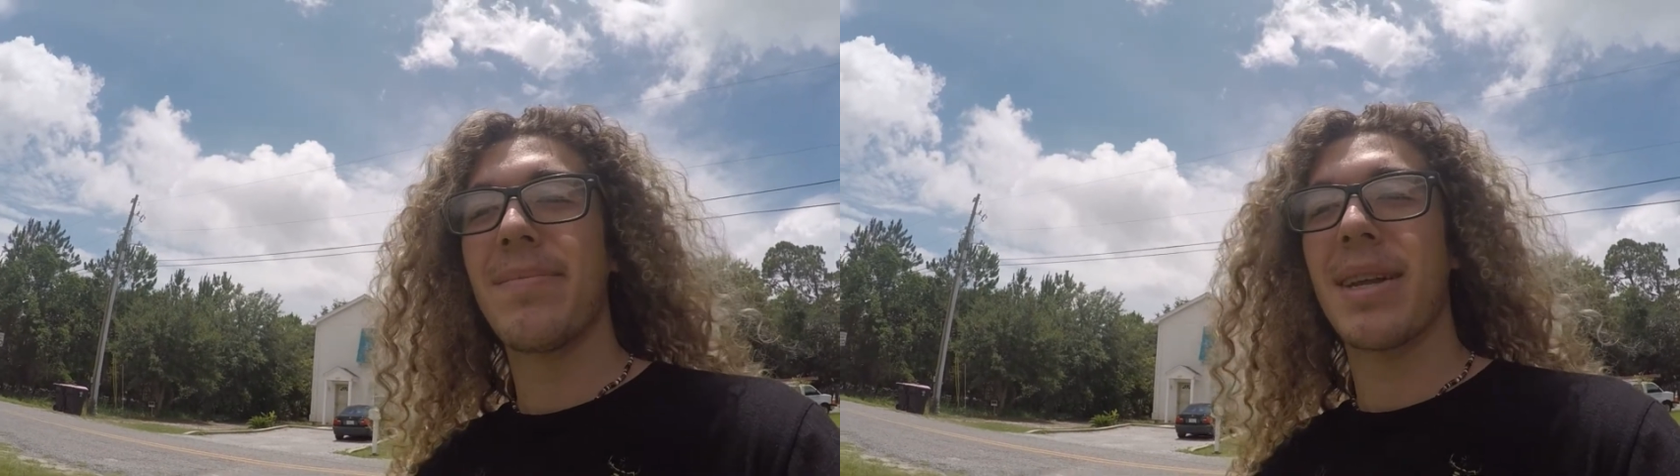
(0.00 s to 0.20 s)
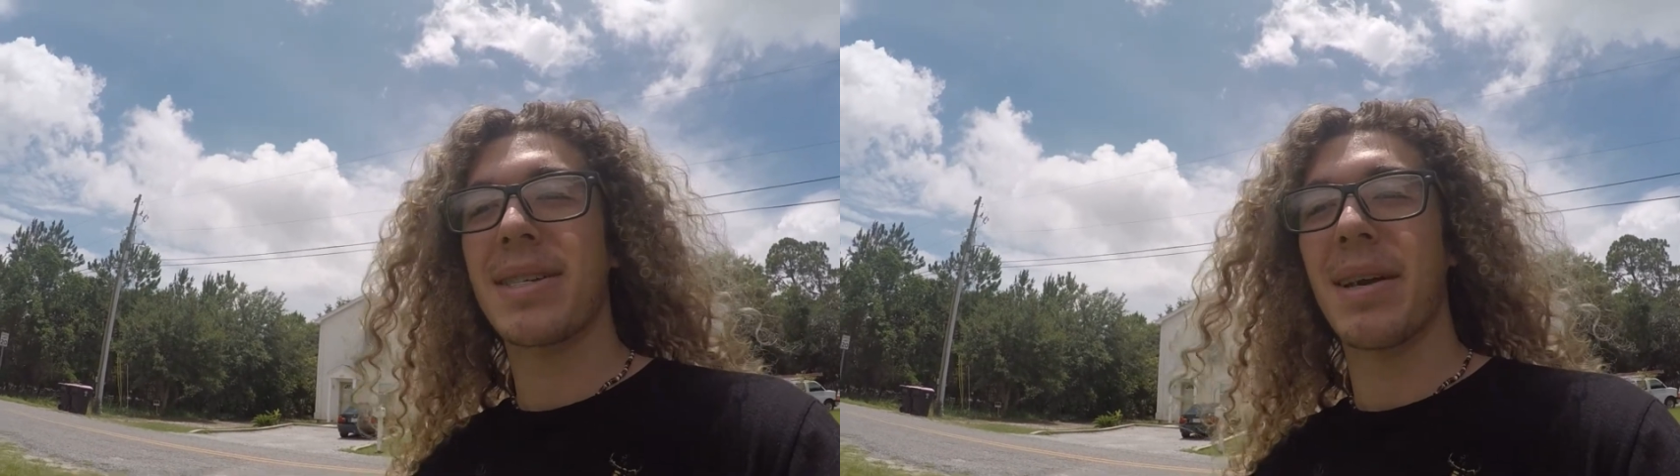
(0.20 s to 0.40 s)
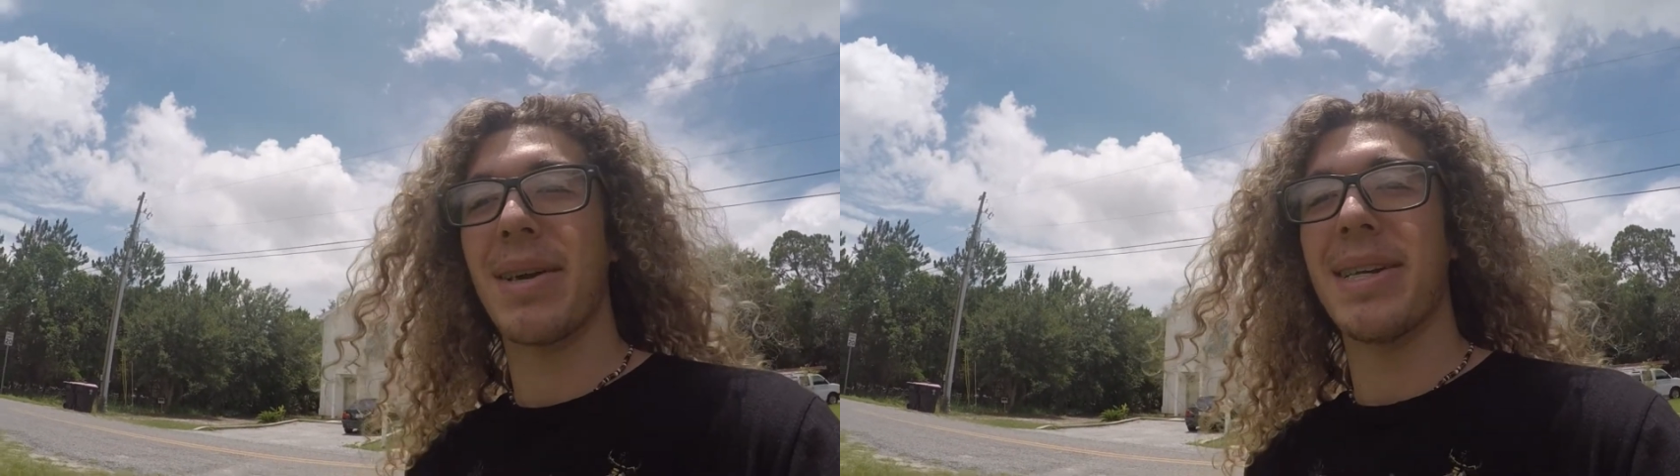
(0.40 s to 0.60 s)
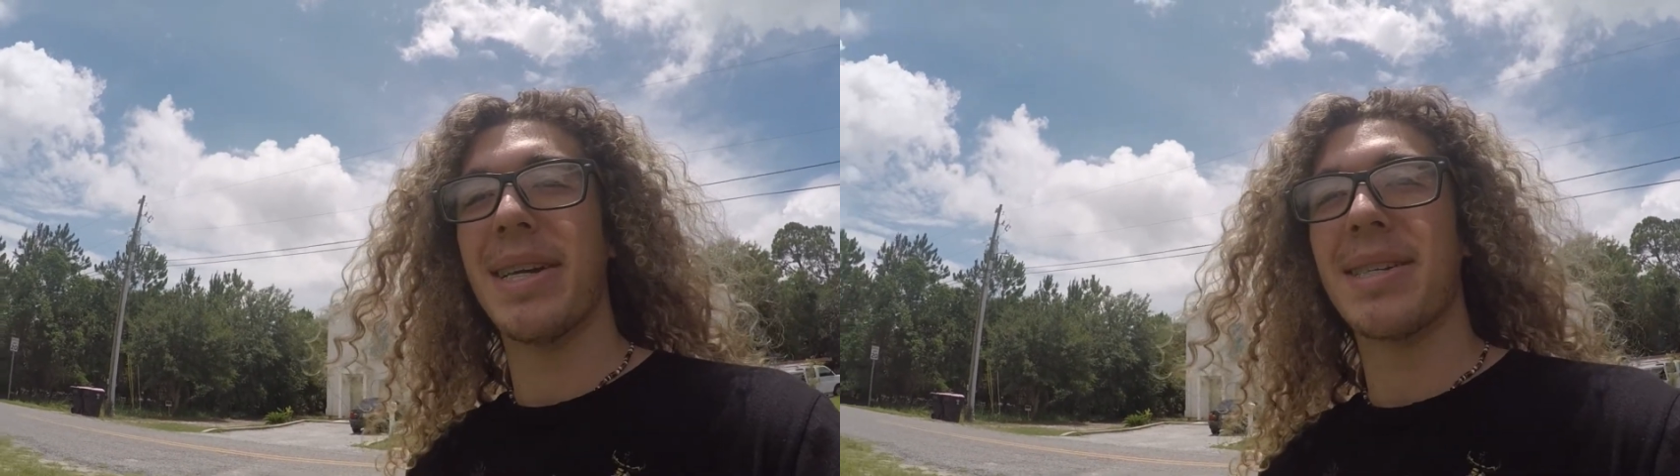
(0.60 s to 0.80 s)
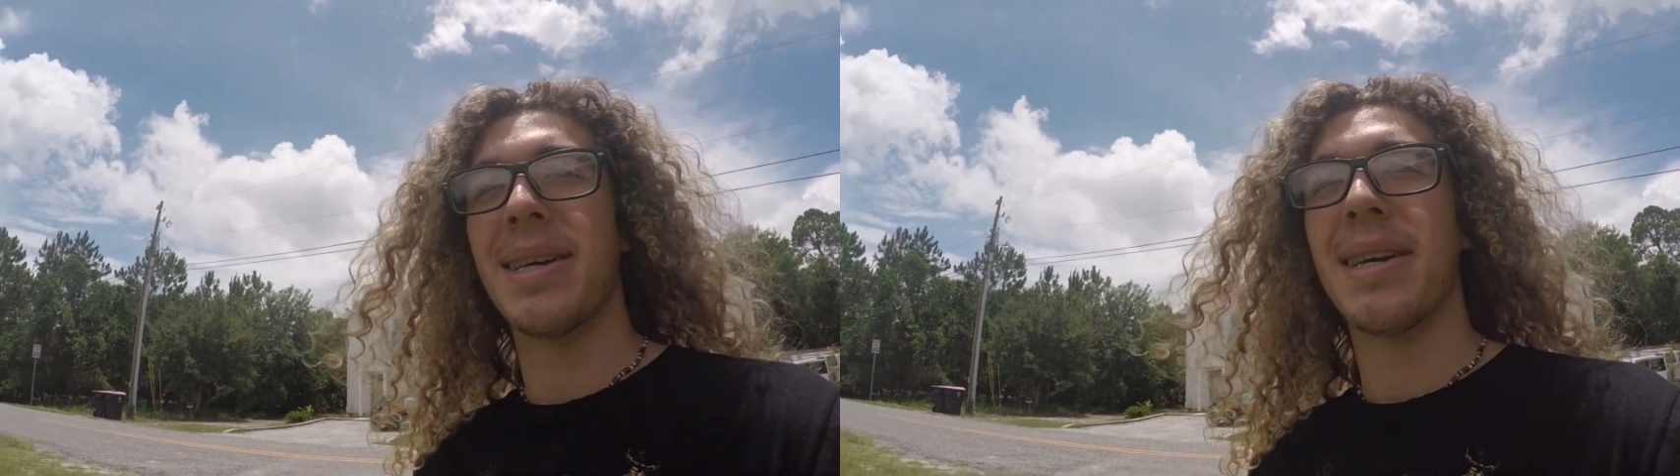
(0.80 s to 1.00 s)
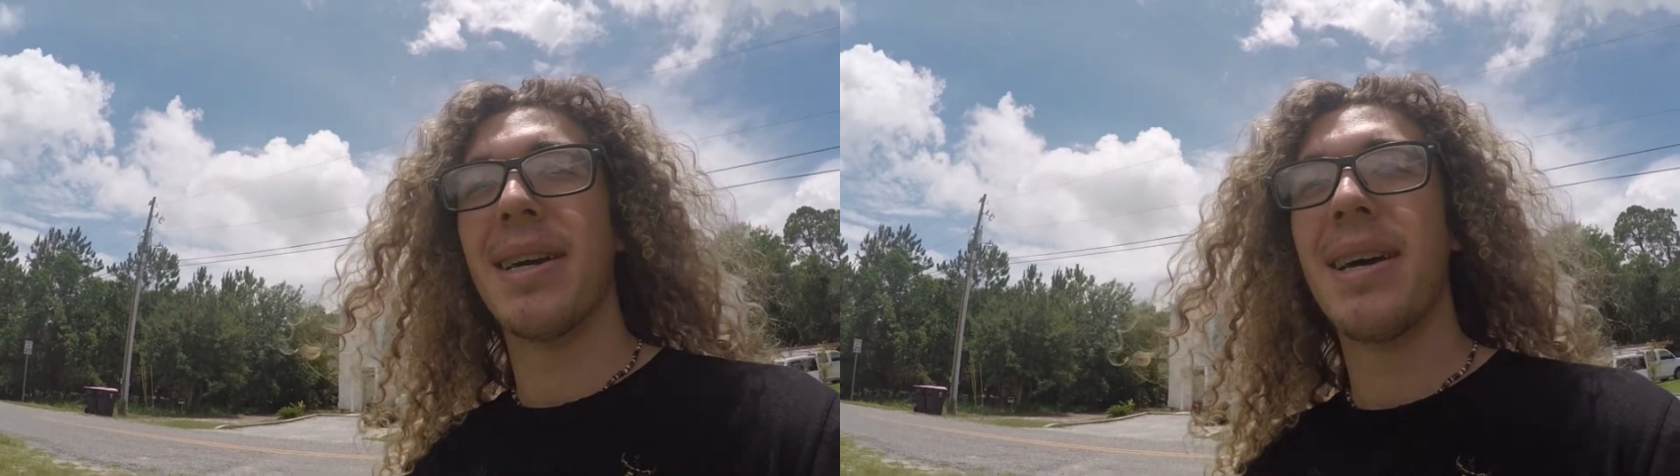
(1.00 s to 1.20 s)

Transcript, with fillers: that's gonna be decent.